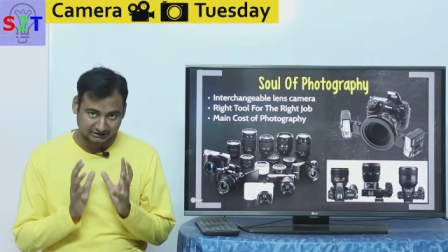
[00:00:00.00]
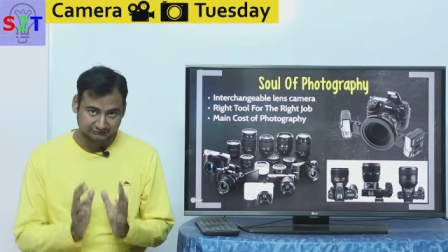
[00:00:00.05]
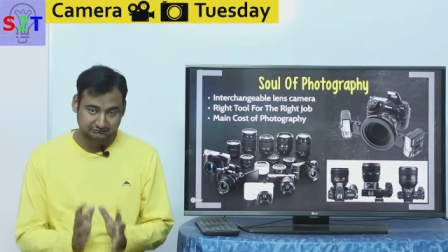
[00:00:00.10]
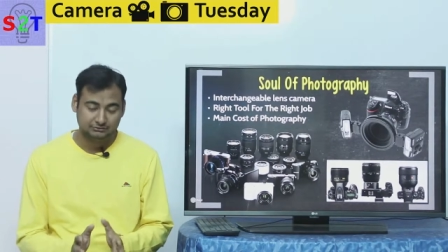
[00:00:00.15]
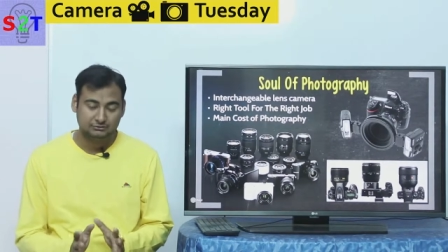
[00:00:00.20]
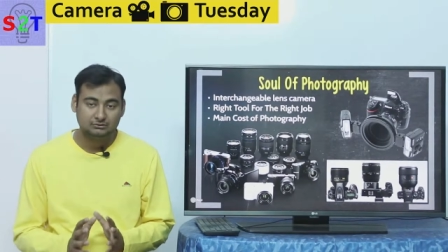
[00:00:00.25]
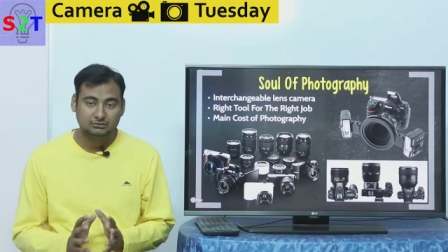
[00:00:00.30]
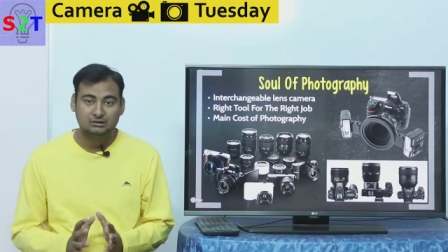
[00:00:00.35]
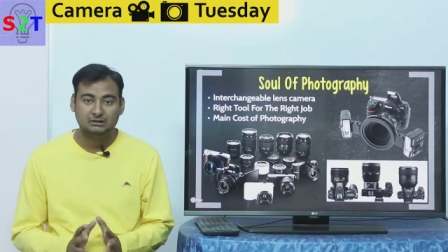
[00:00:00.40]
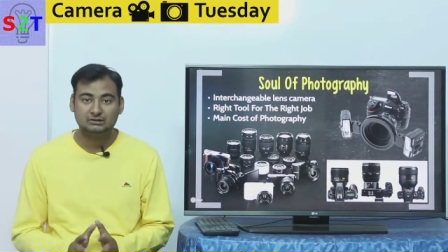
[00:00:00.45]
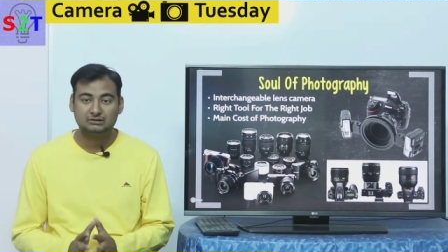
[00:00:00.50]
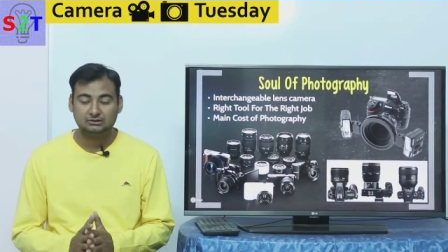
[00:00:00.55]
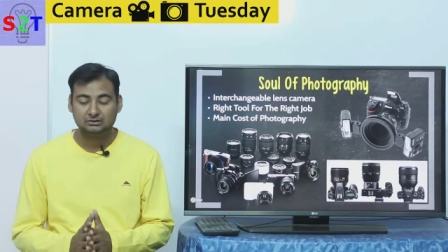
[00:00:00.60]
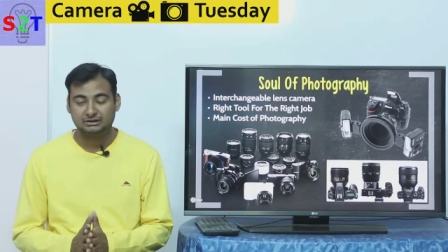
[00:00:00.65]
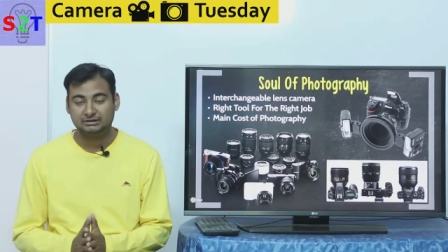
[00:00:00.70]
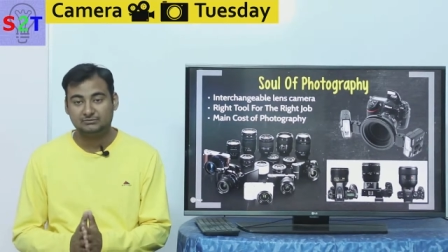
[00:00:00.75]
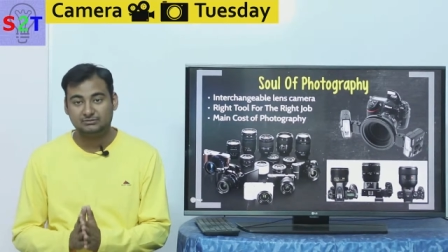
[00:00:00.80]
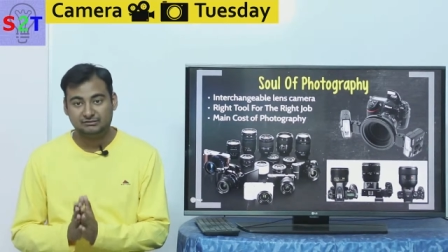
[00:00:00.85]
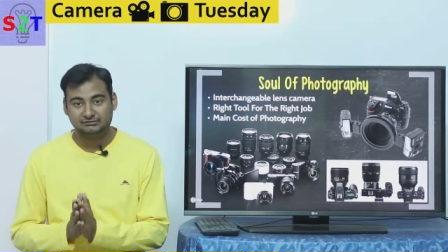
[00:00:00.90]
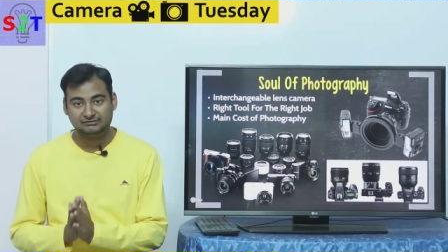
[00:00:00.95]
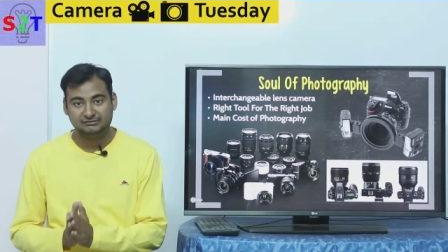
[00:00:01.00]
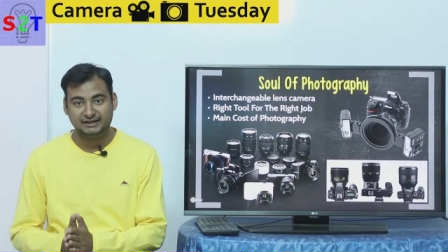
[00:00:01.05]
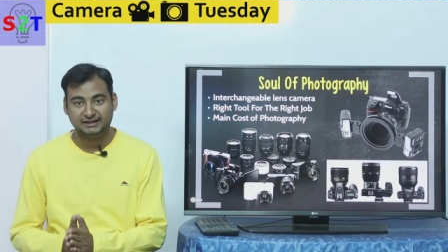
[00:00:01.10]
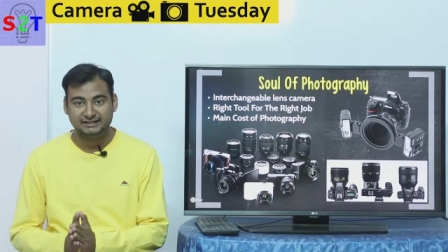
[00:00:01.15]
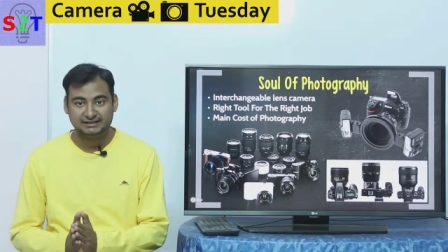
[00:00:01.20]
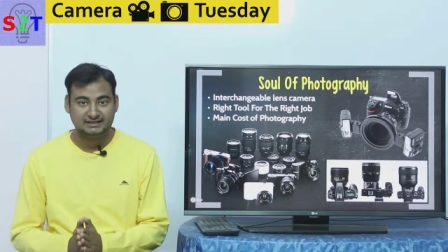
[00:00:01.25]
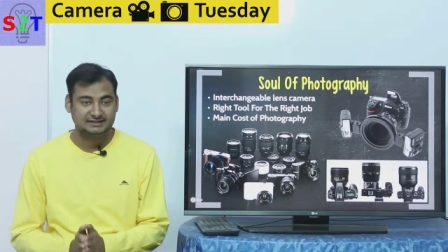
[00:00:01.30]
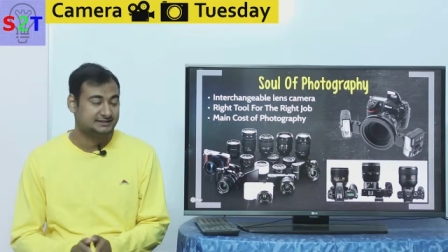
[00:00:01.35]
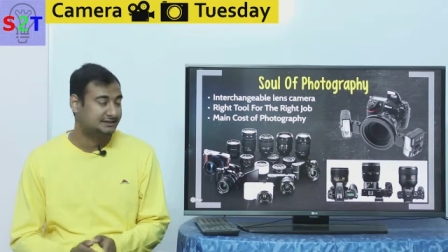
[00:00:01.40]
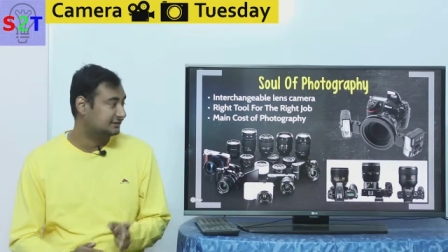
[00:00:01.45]
if you are talking about
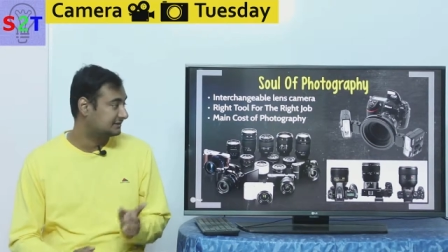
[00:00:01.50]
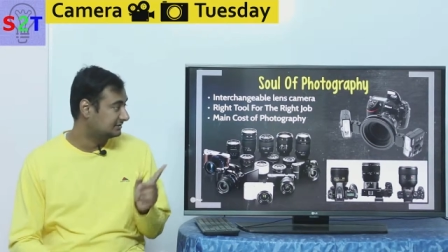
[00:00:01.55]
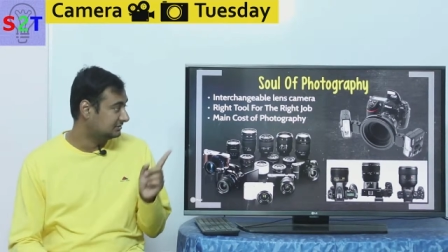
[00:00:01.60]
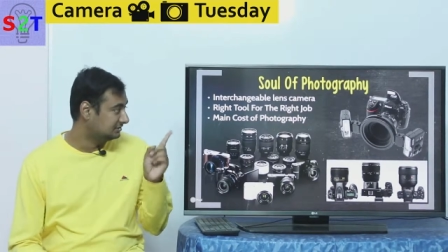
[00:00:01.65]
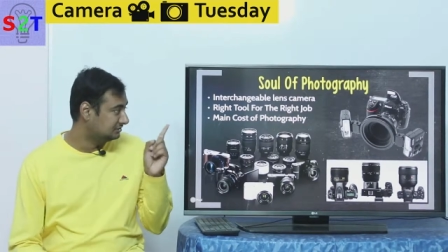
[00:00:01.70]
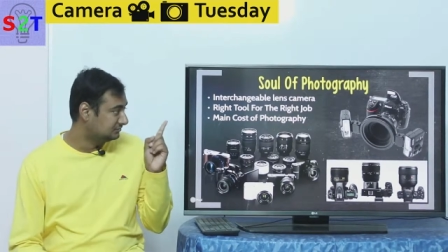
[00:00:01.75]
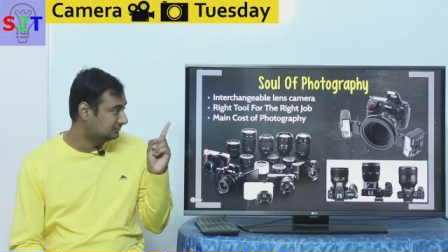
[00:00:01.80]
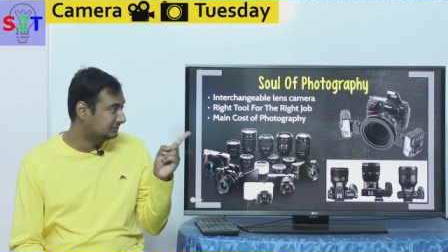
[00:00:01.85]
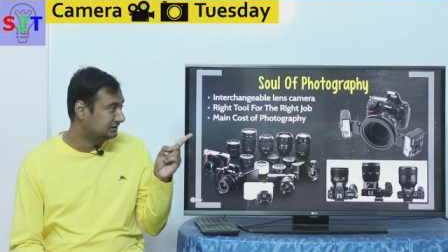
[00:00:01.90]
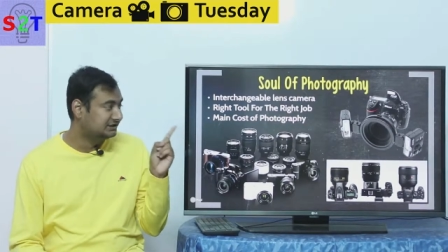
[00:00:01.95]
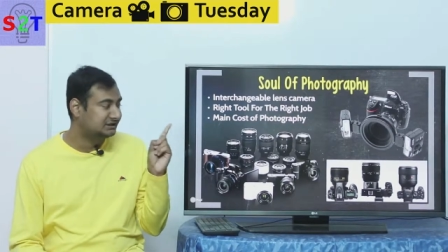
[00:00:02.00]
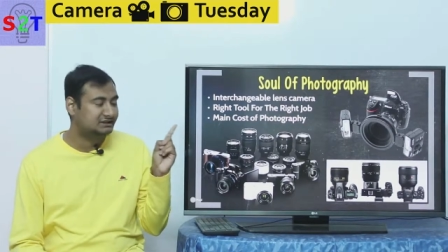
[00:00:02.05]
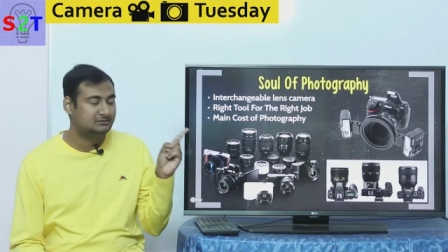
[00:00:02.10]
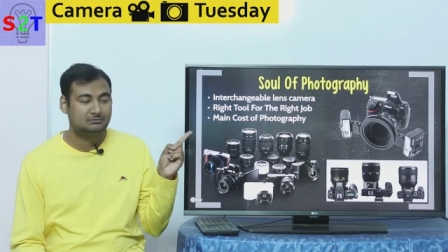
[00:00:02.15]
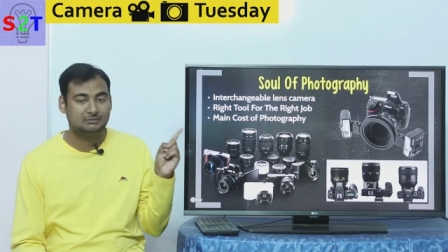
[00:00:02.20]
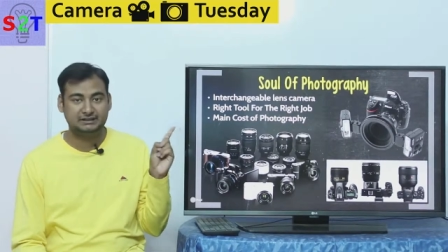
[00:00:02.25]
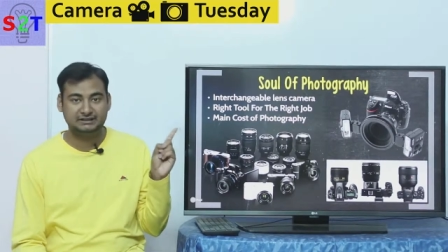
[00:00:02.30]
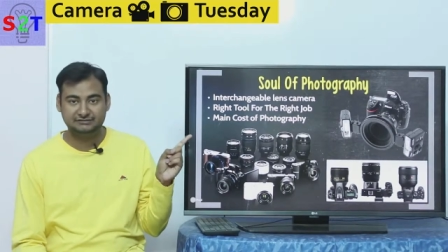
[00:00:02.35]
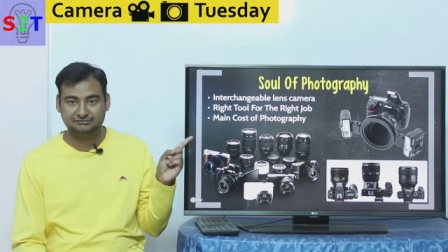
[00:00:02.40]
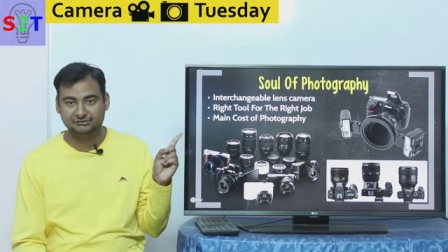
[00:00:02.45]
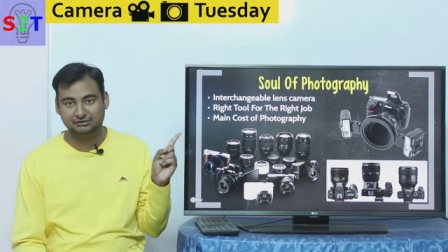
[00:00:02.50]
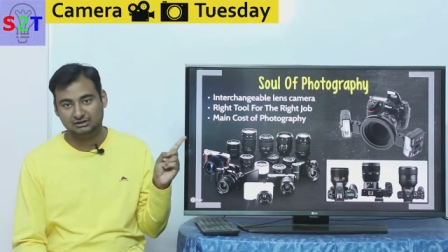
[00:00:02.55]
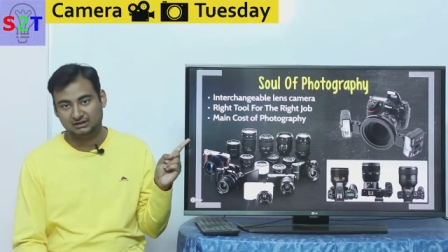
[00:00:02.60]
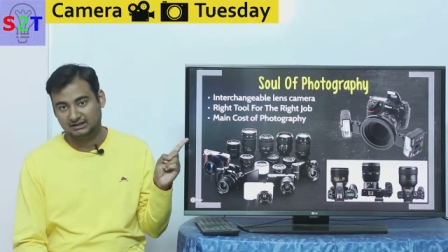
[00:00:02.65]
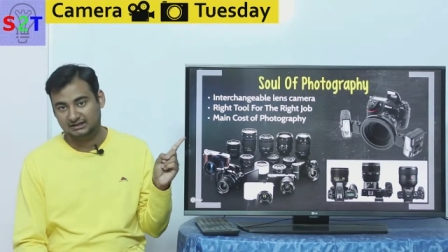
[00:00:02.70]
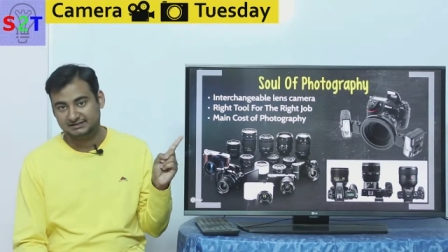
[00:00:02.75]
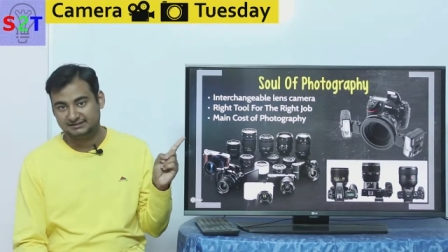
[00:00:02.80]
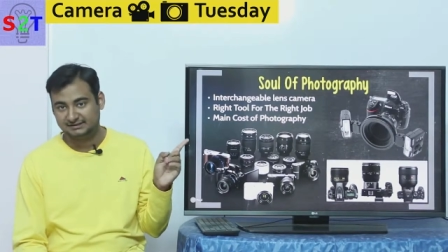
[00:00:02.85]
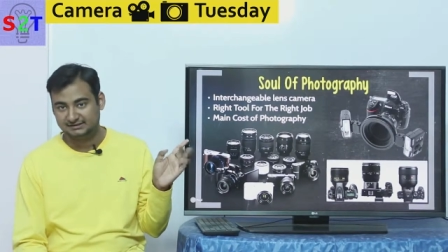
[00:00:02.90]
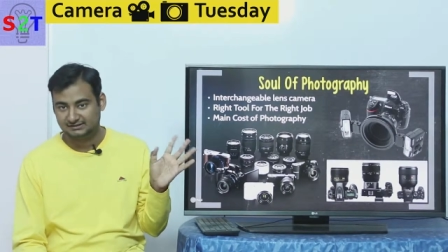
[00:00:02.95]
finances you need money for
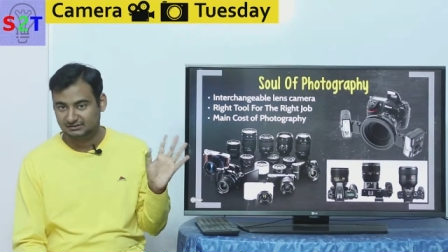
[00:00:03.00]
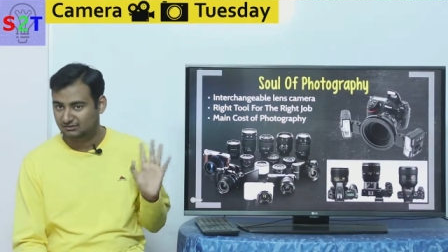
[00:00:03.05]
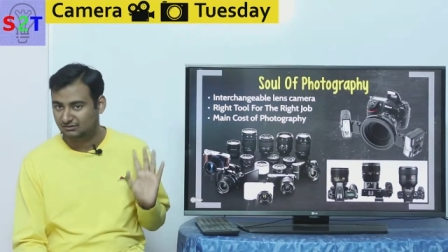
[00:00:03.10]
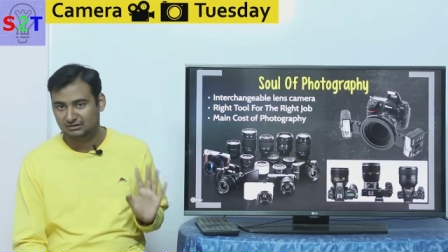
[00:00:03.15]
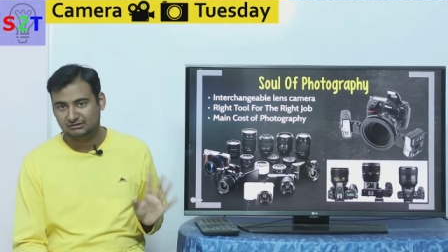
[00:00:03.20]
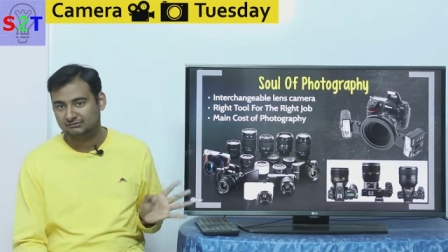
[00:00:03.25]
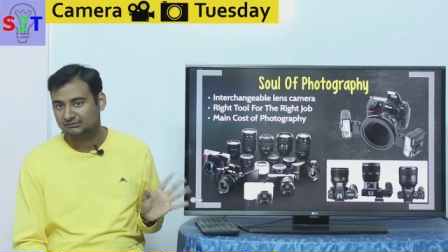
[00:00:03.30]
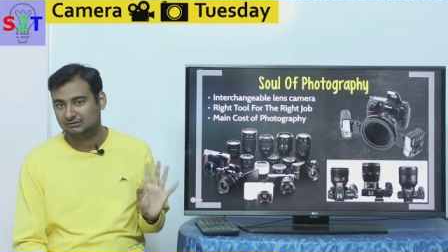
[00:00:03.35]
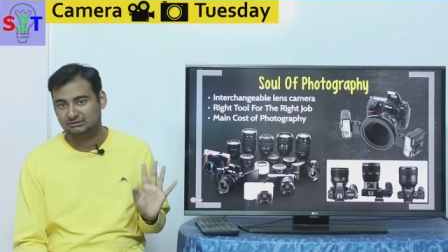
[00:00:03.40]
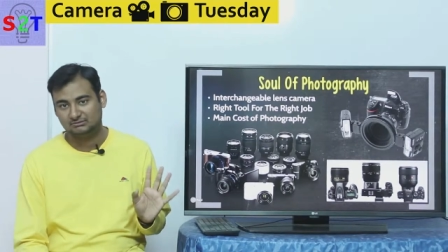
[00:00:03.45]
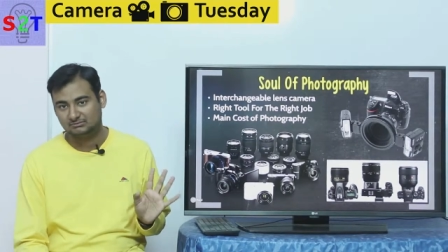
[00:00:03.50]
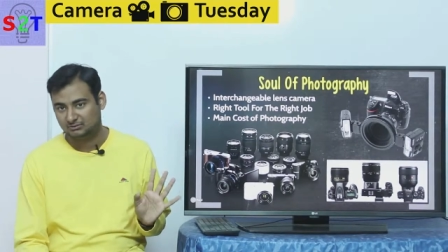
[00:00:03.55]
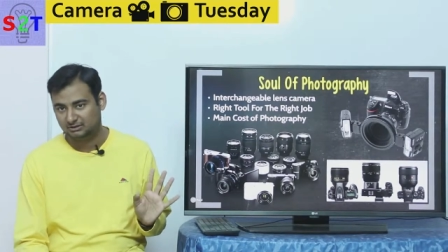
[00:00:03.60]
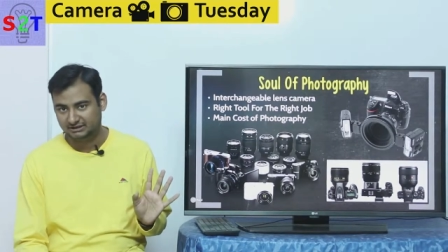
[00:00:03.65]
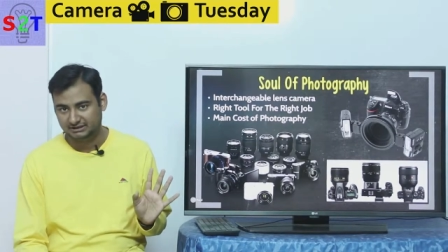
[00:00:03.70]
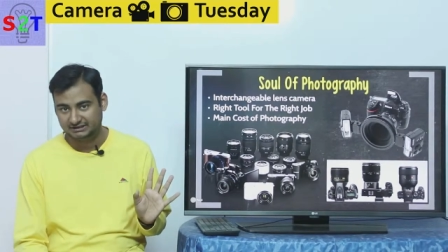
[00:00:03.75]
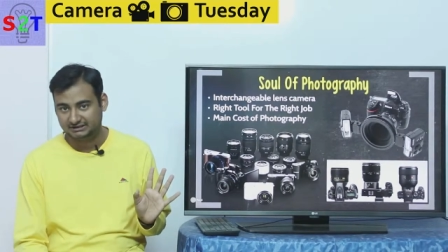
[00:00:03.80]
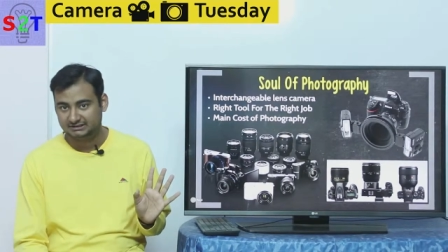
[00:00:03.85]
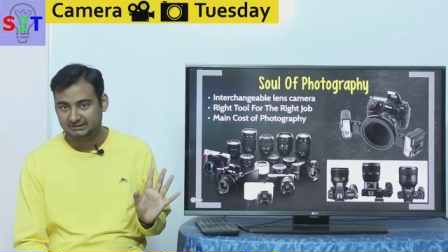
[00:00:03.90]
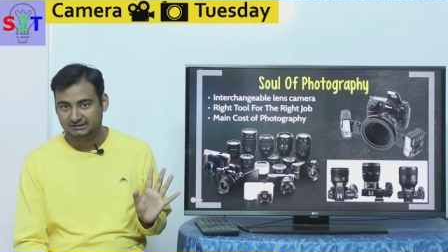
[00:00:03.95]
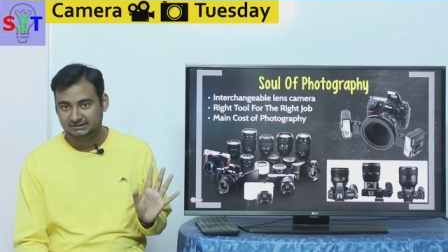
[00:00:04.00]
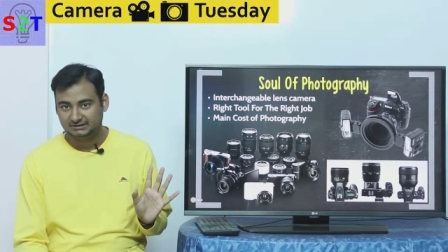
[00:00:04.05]
lenses not for the body